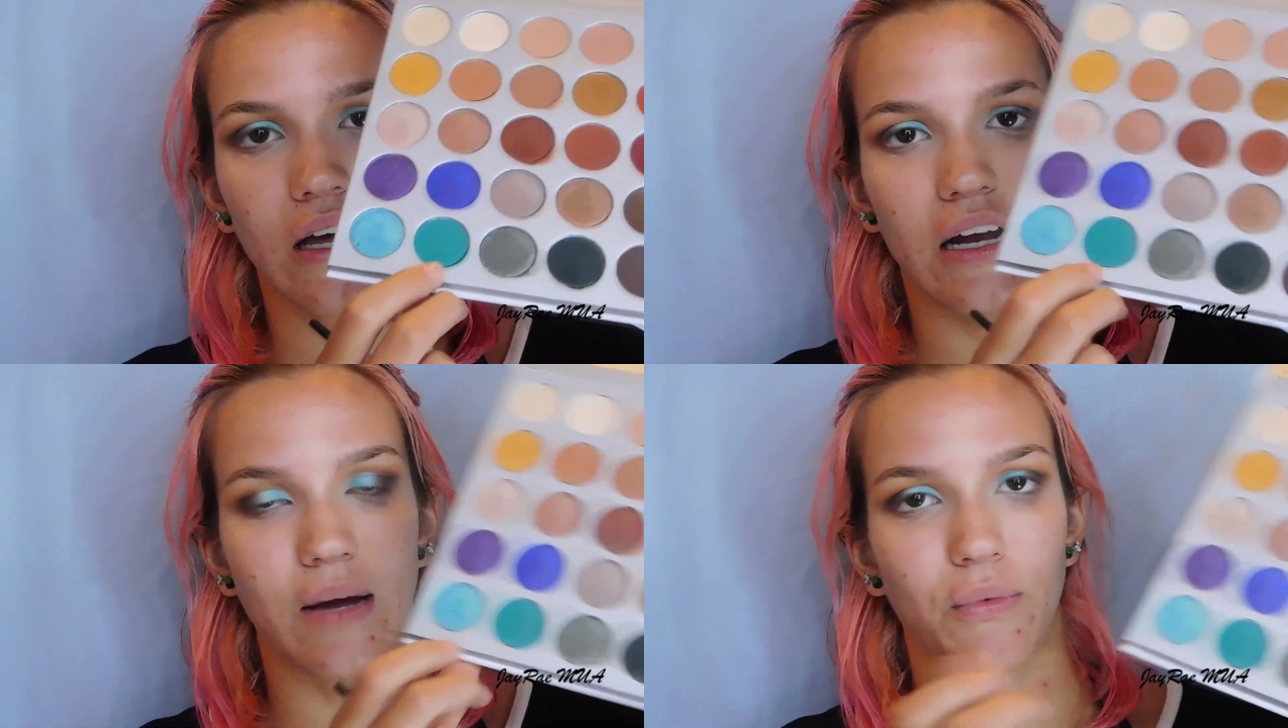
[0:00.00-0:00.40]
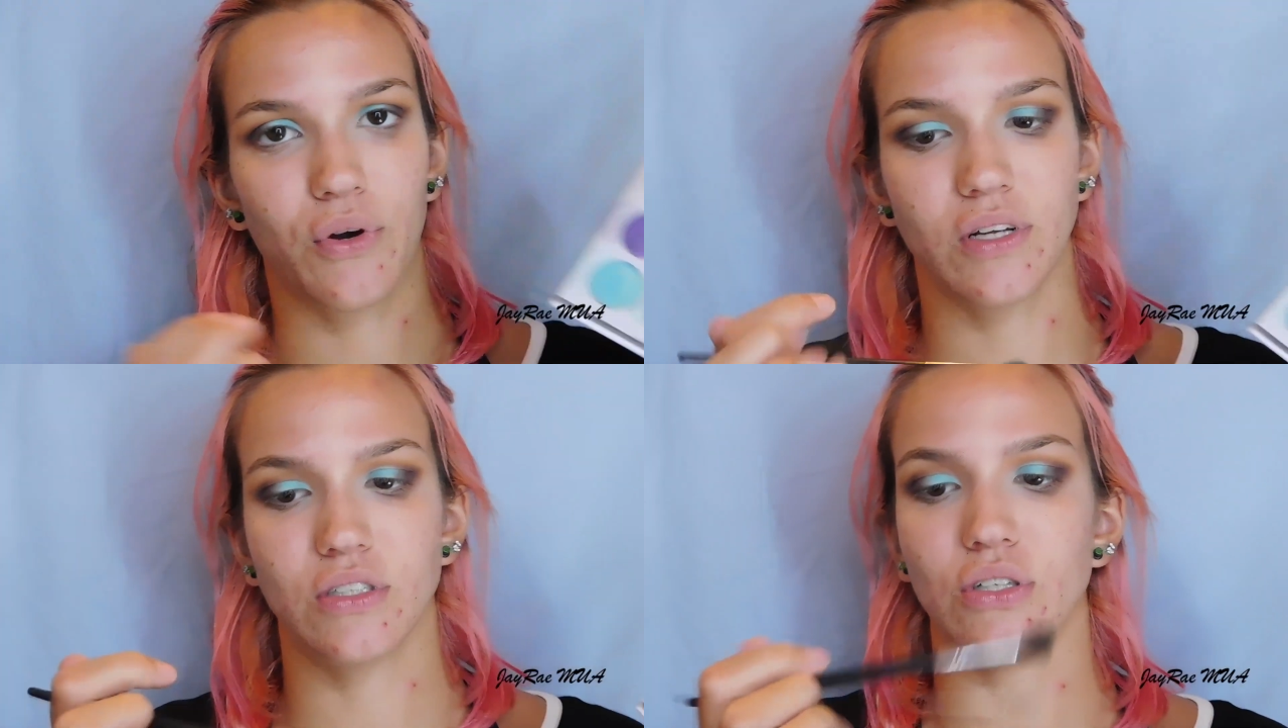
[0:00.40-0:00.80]
and I'm
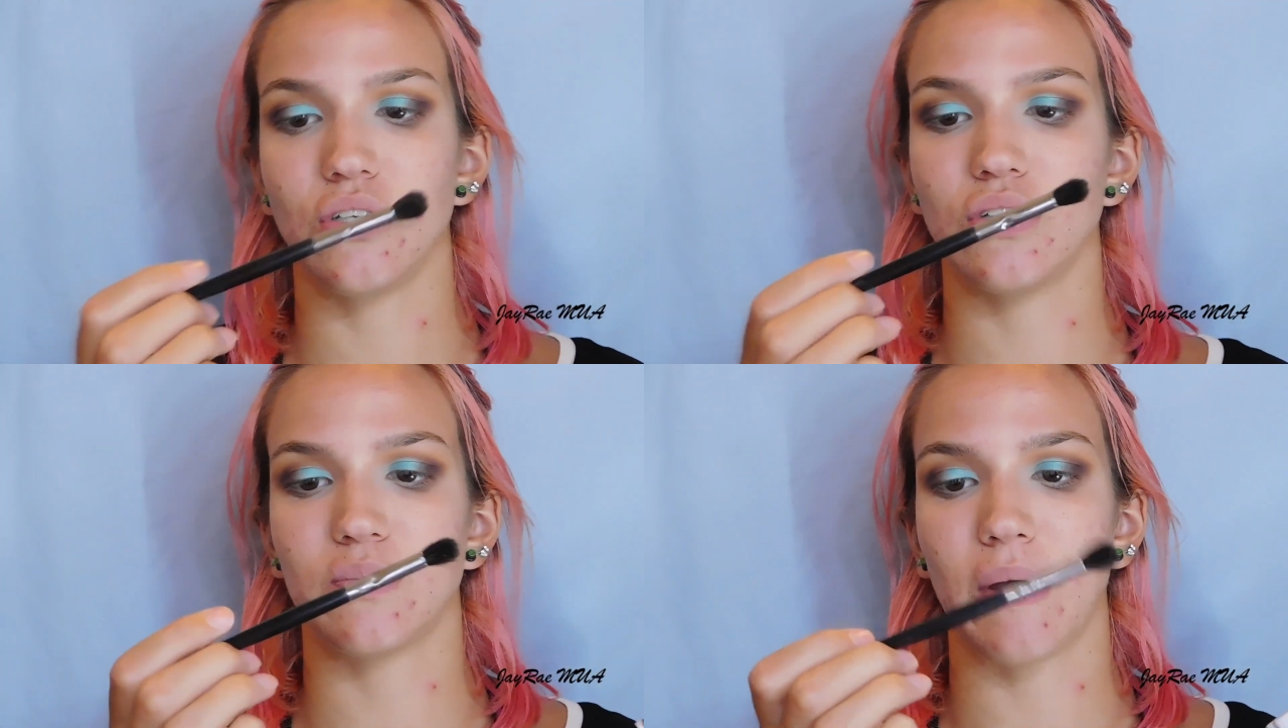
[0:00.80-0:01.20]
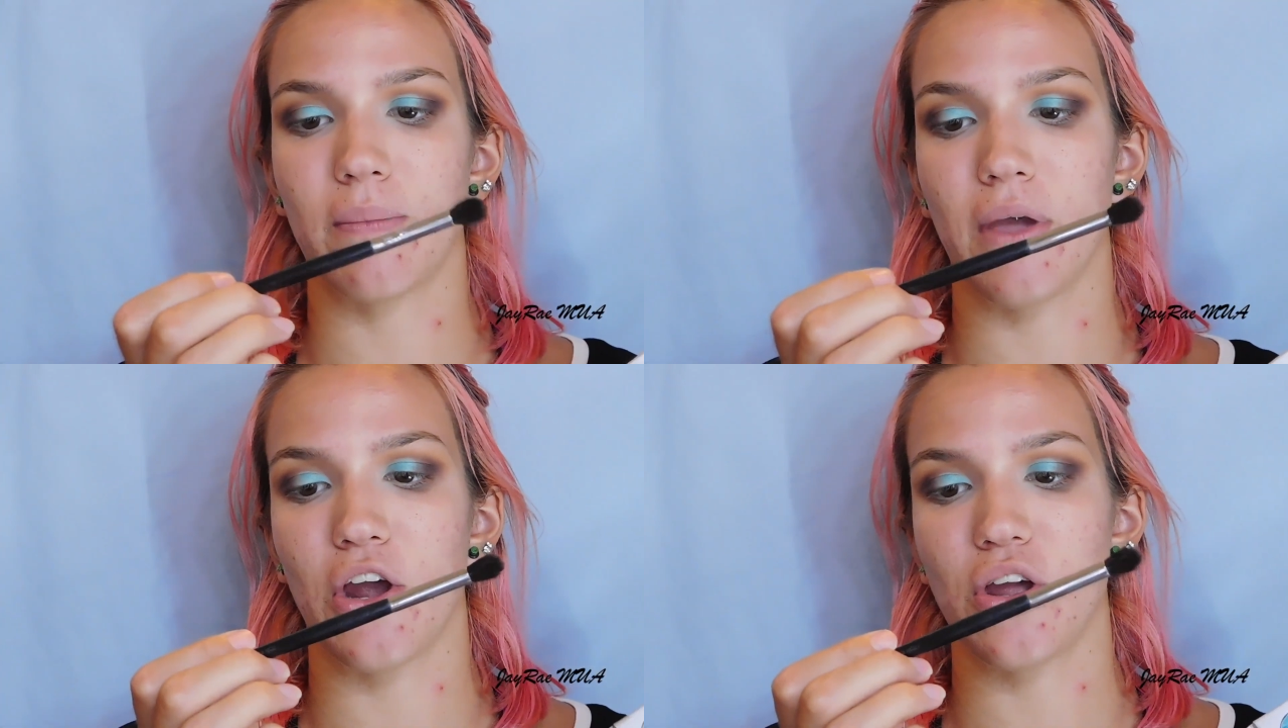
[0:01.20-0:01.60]
going to use my
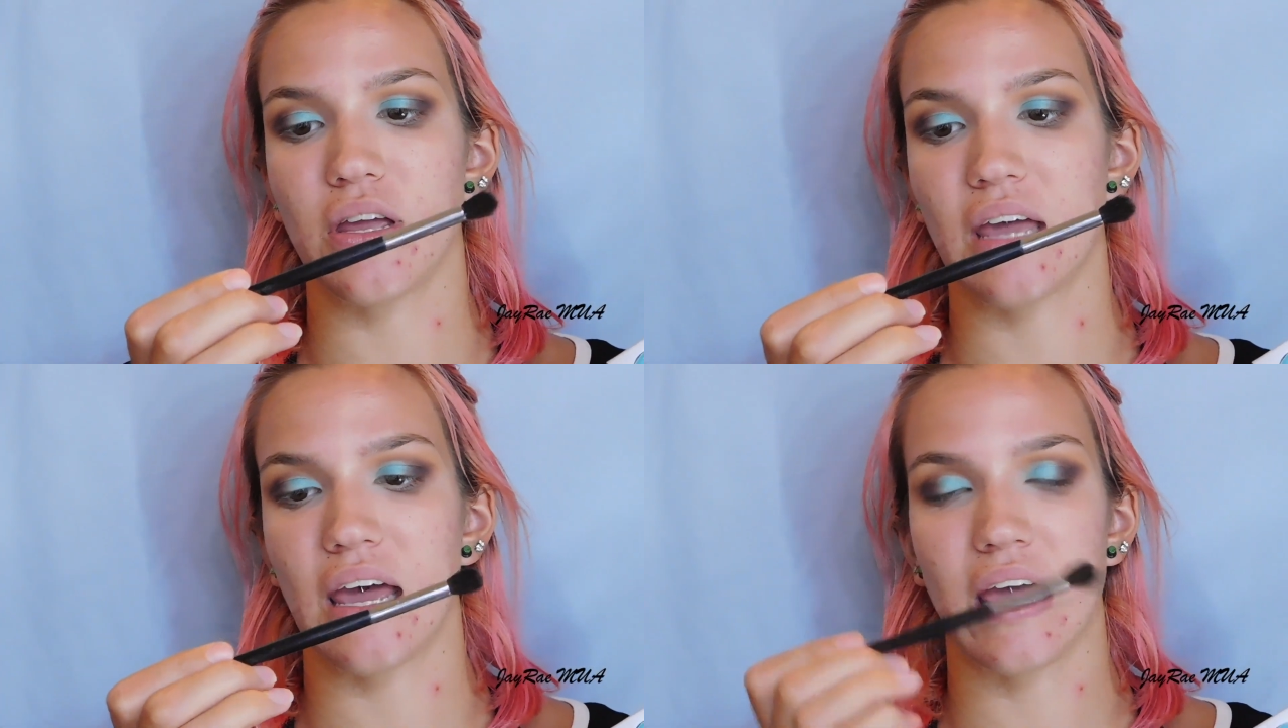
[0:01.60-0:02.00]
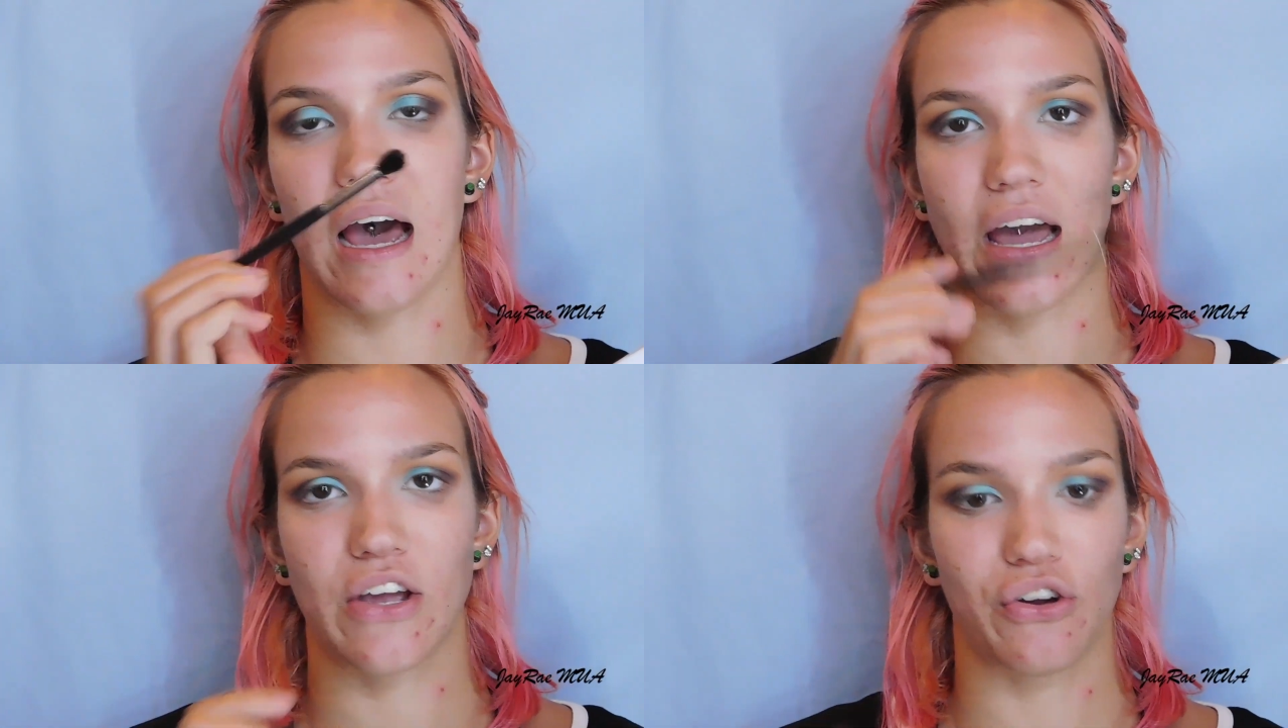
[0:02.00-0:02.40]
Mary Kay
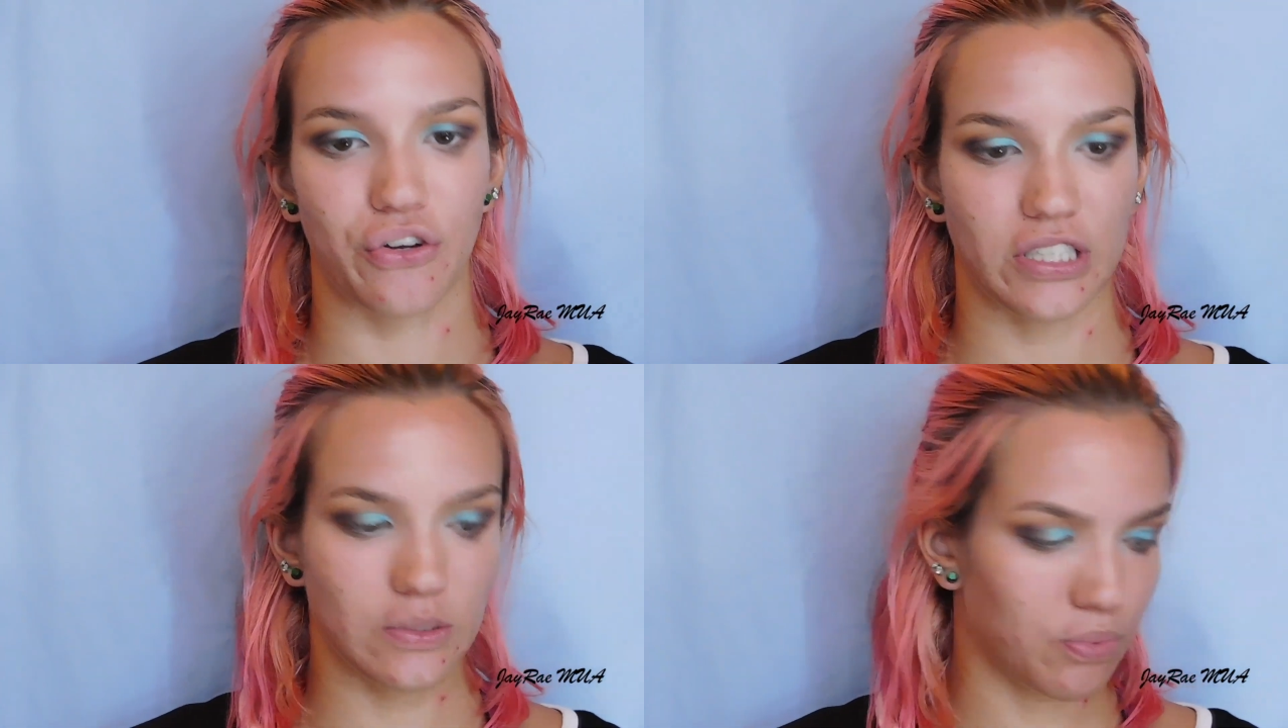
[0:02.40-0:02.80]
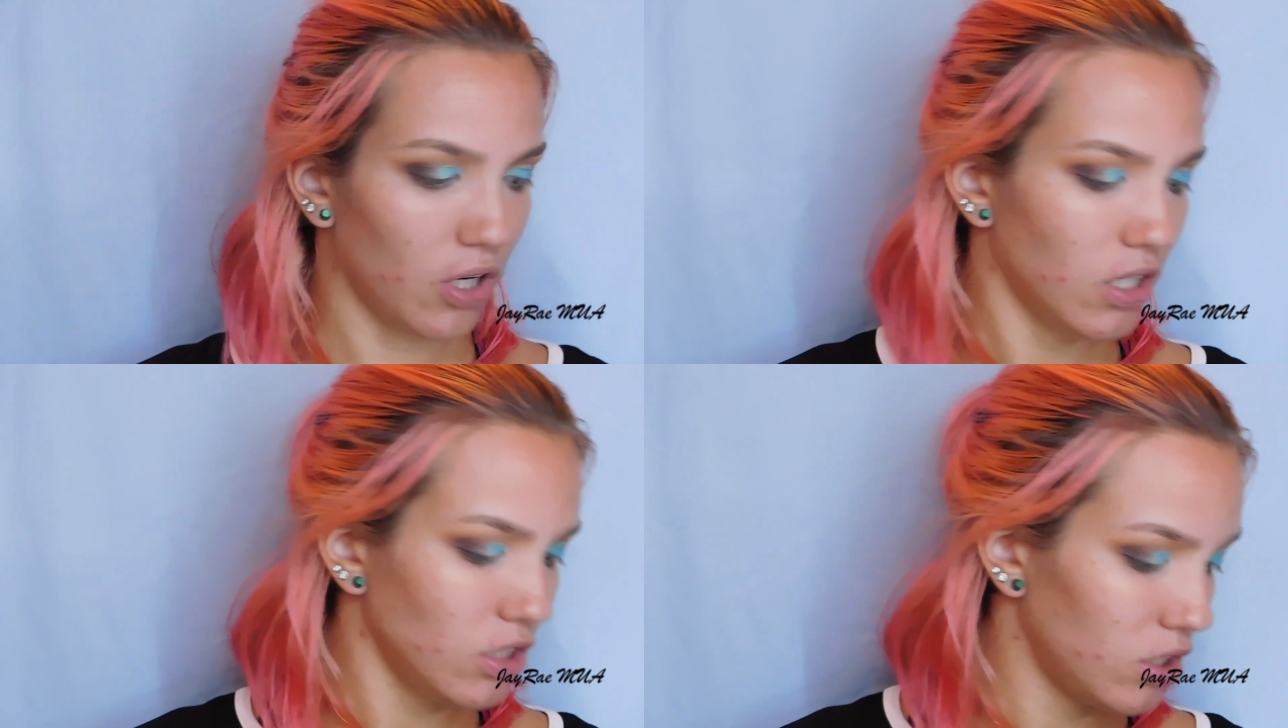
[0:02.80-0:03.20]
Eye Crease
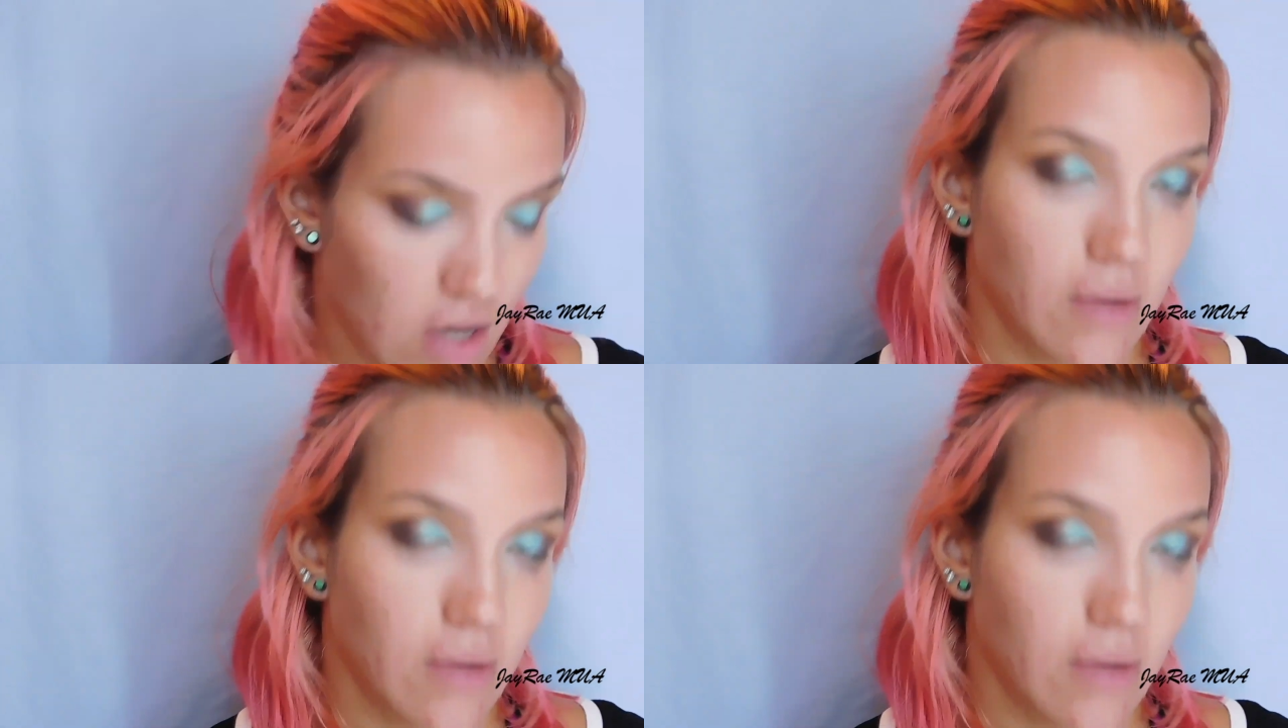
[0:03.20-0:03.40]
Brush.